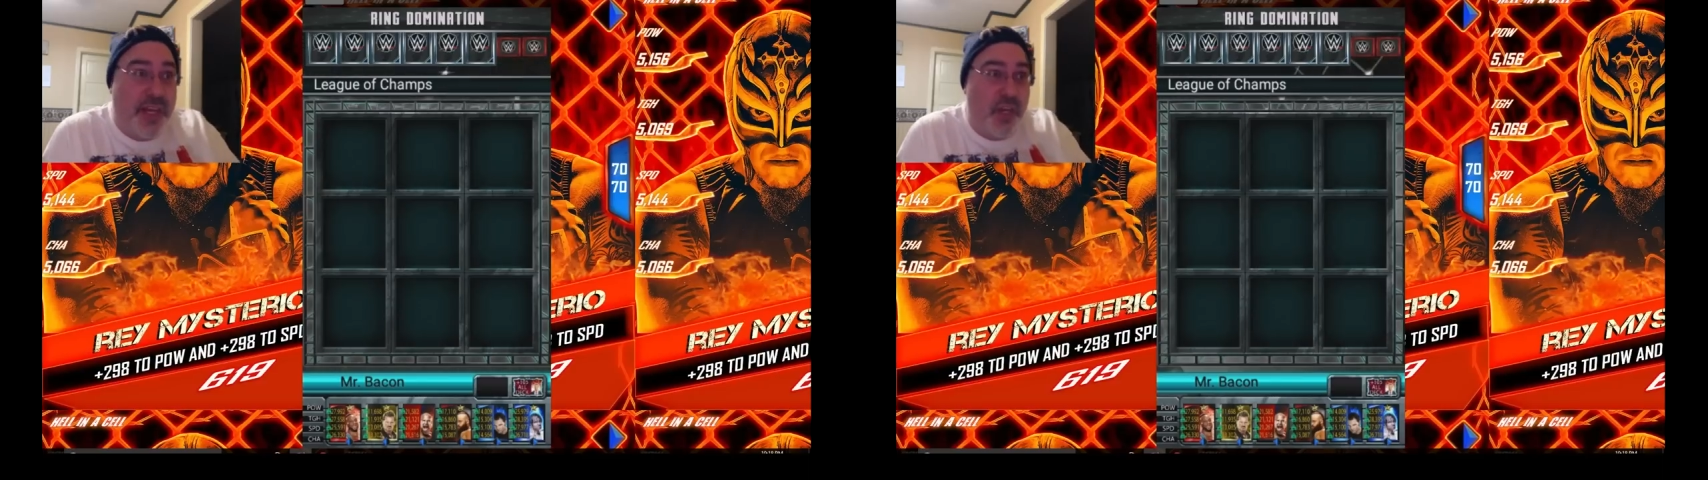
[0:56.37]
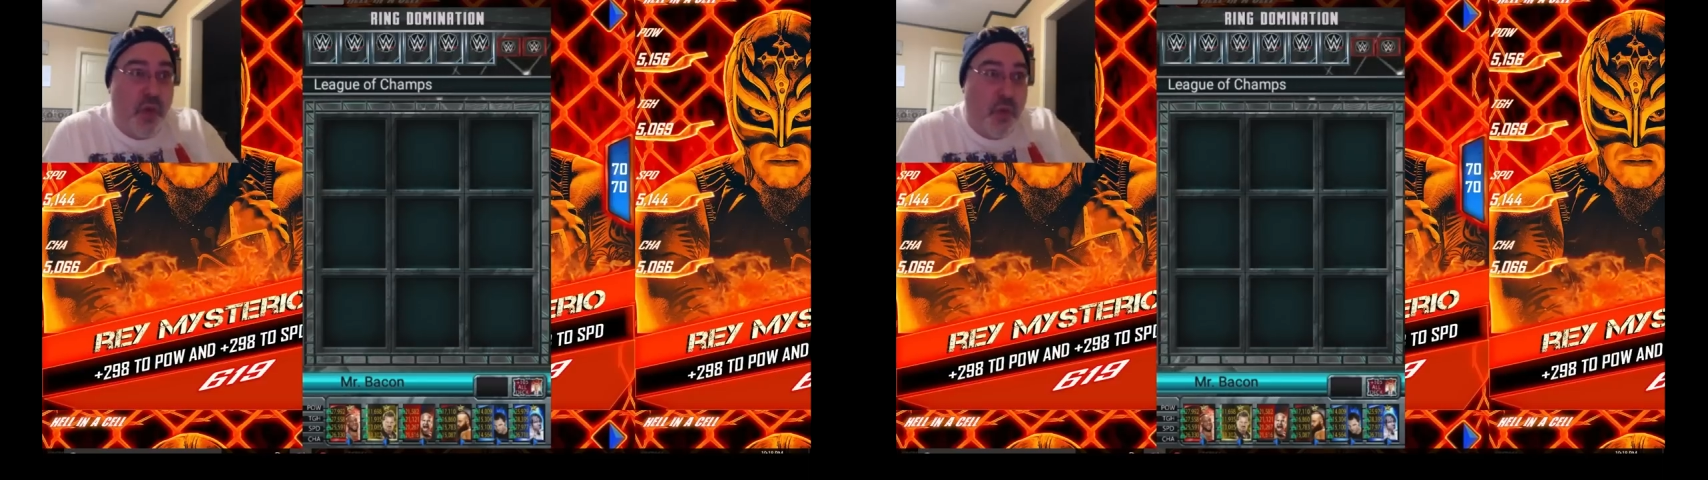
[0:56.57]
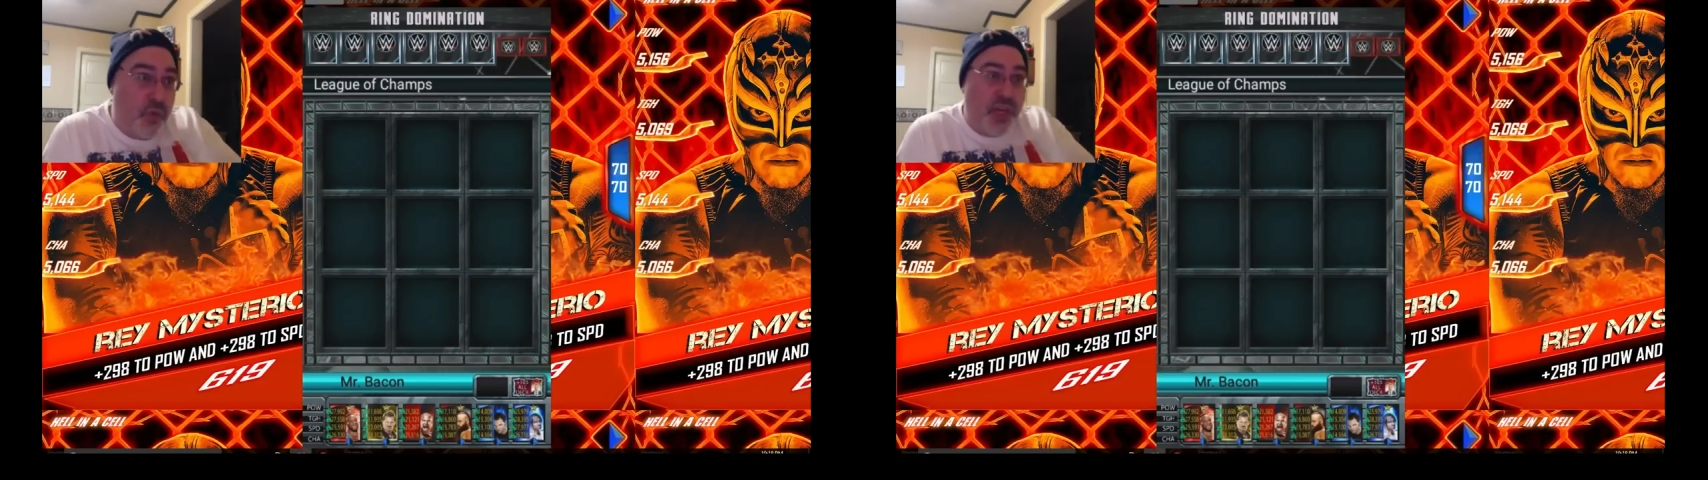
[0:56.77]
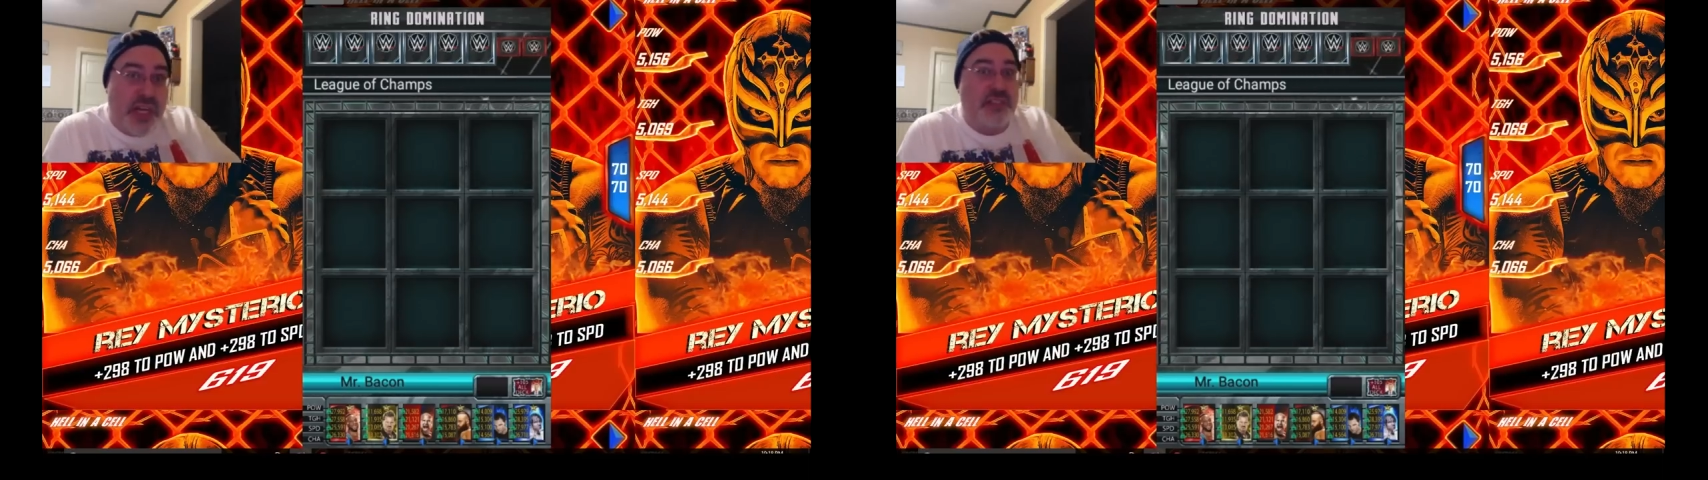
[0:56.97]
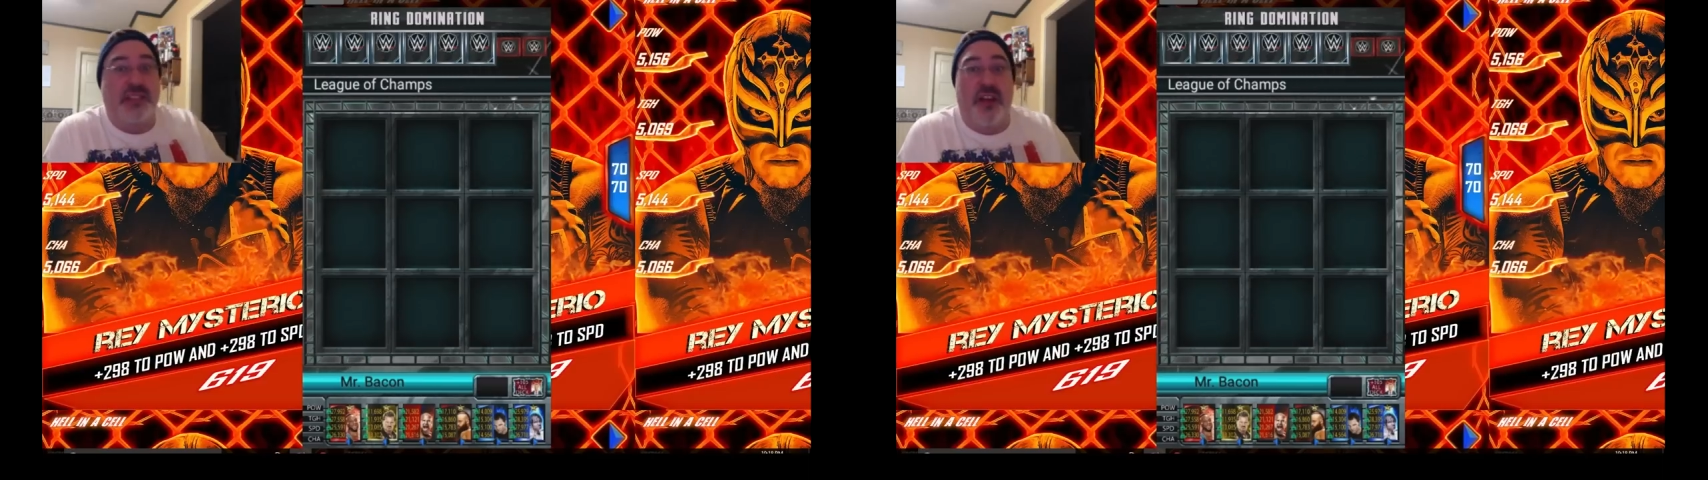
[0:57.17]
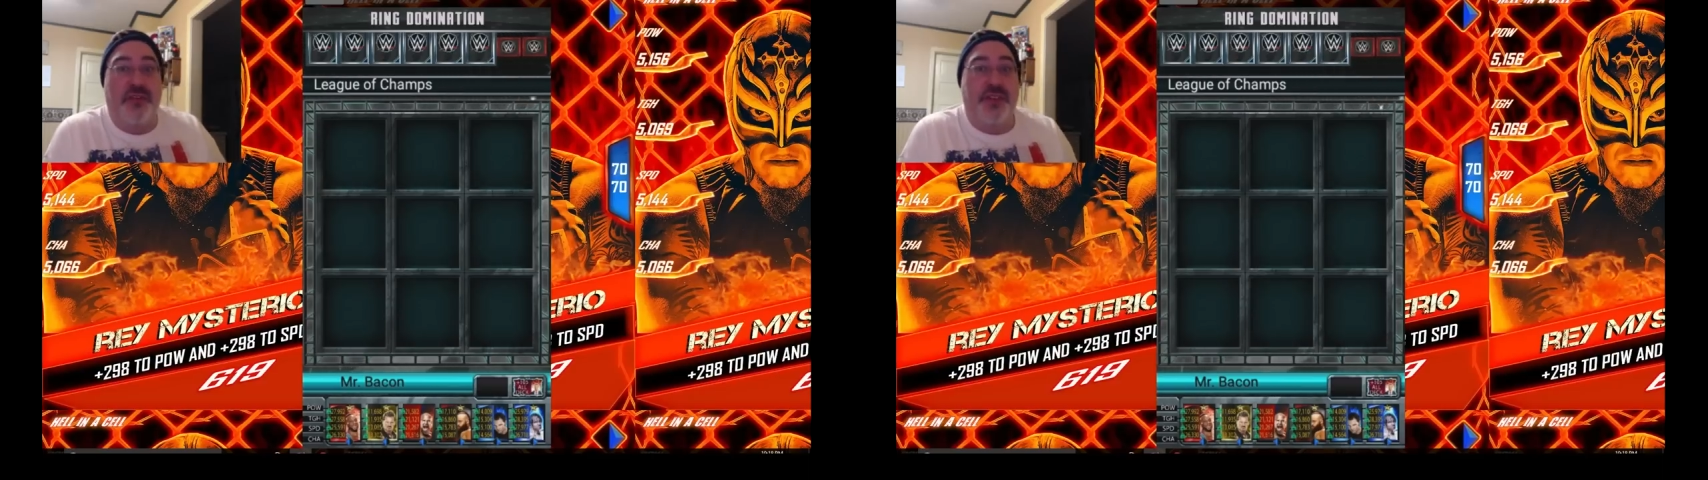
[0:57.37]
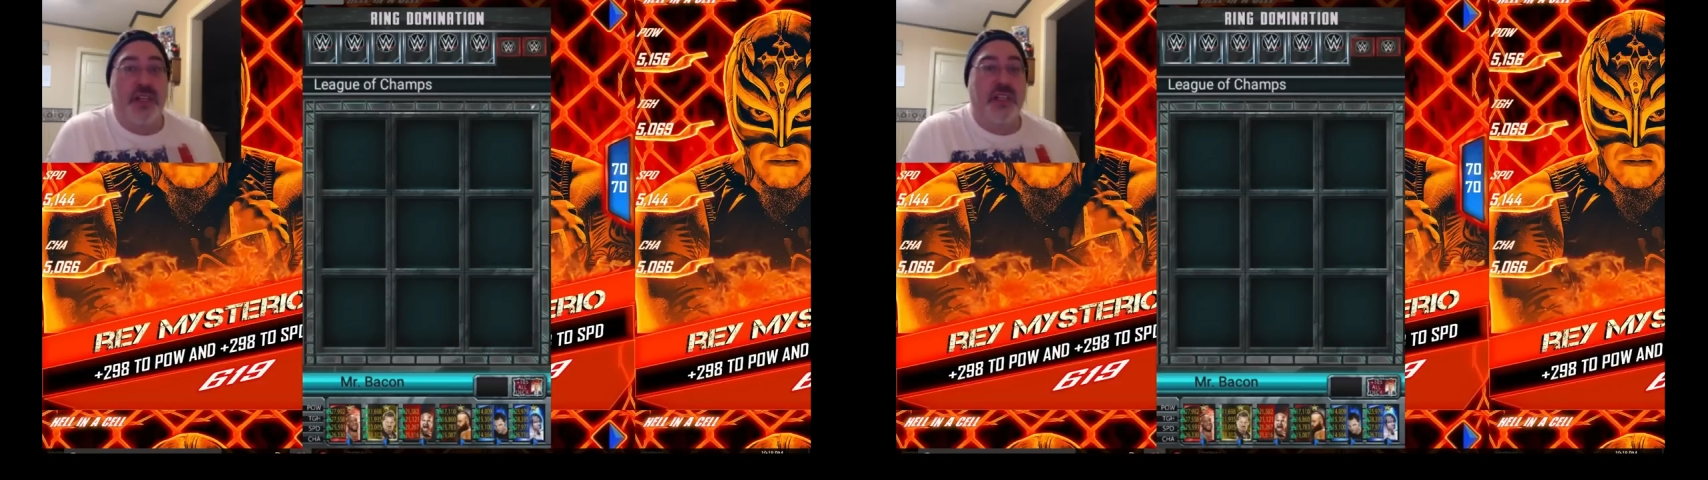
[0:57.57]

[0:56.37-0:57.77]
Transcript: you don't look at stuff.